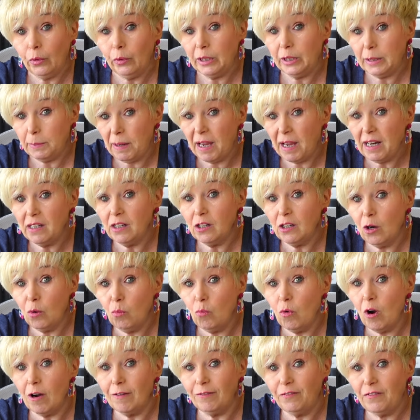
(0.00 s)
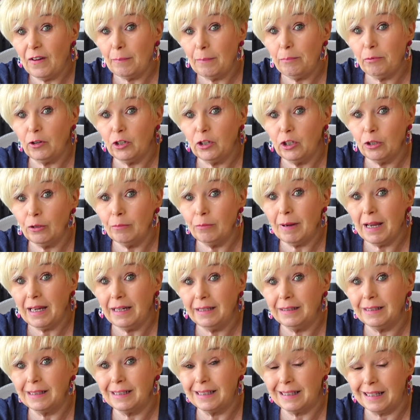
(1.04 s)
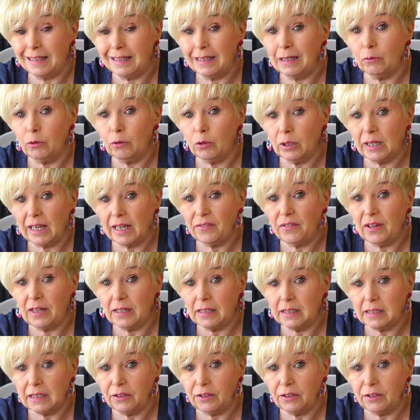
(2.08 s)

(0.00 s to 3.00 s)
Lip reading: depending on what fabric you make this in, it will give it a